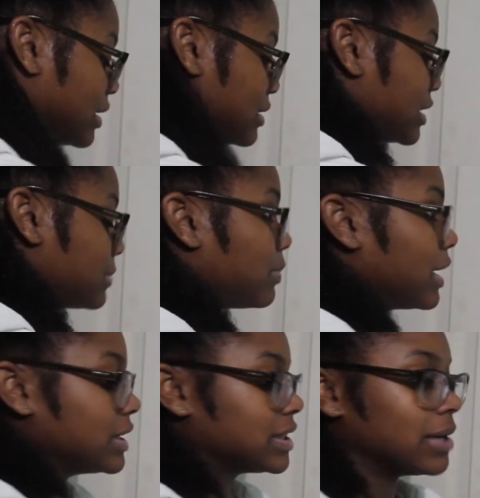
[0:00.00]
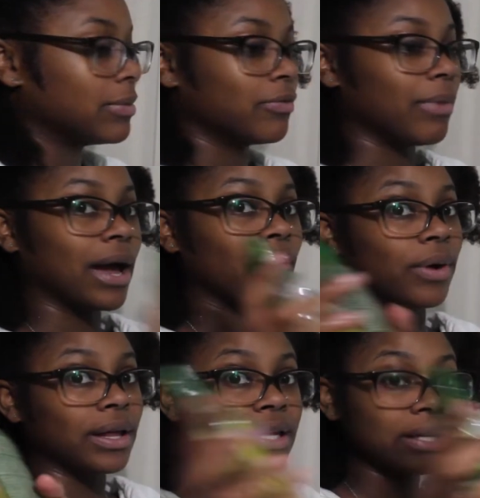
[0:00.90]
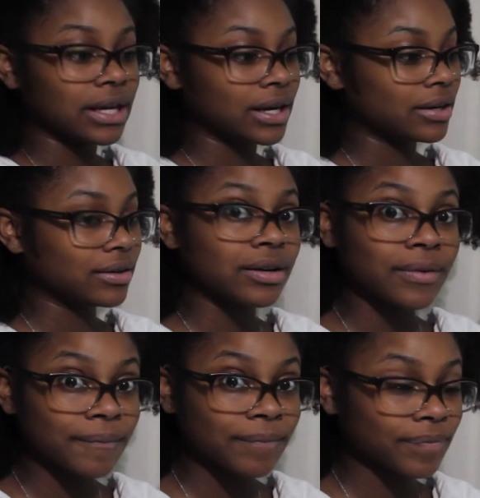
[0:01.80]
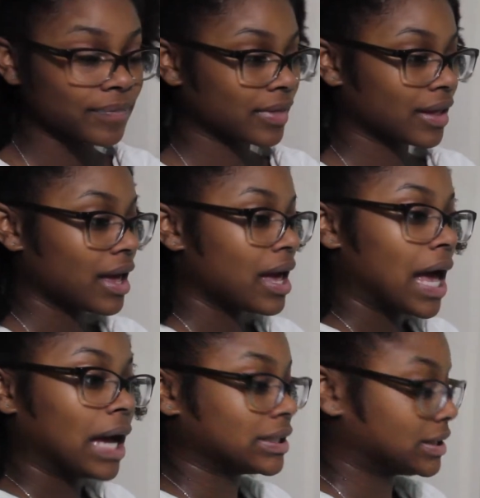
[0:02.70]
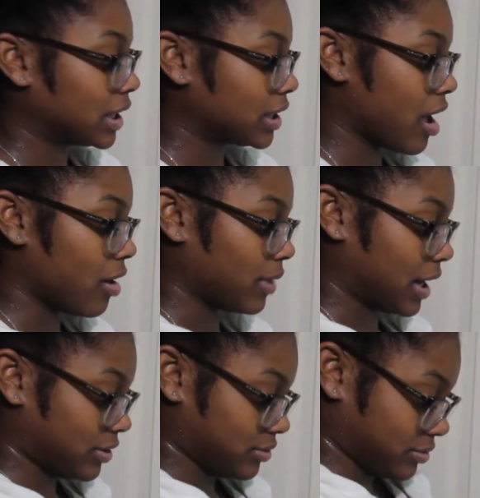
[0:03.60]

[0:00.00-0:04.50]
spray some of my oil in there. I'm just telling y'all what I do.